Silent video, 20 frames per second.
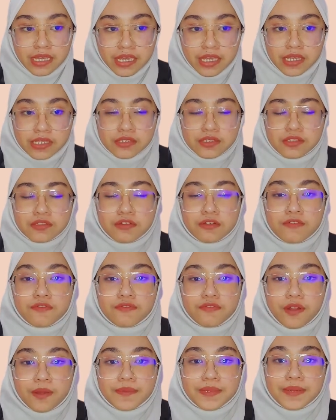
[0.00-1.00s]
So,
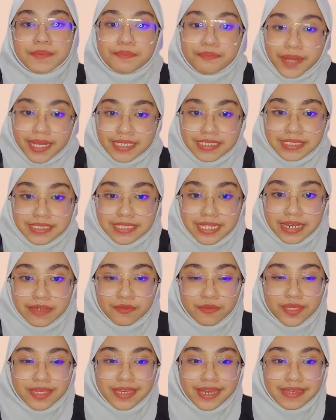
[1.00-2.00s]
from the pie
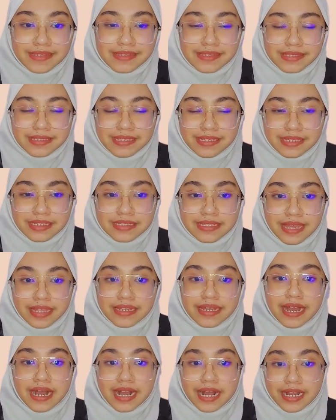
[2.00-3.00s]
chart, we can see
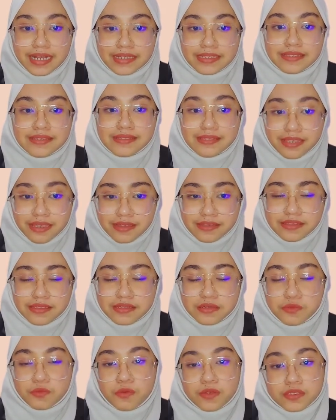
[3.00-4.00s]
that the highest sales
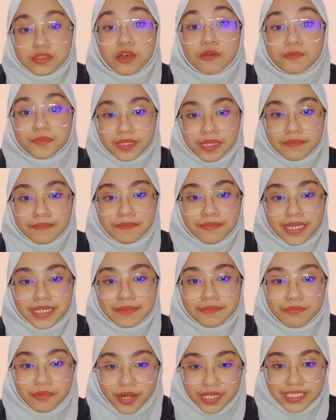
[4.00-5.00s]
was obtained
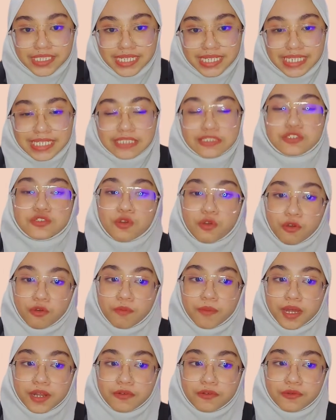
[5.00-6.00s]
by the branch in the
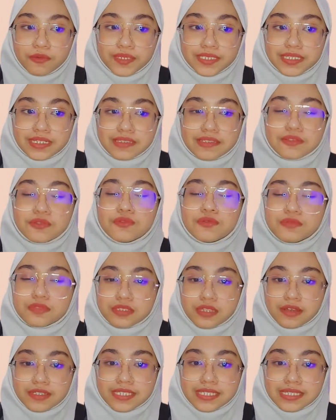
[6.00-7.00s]
Johor Bahru, which is
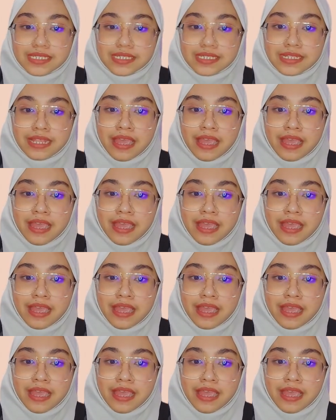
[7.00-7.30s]
2,730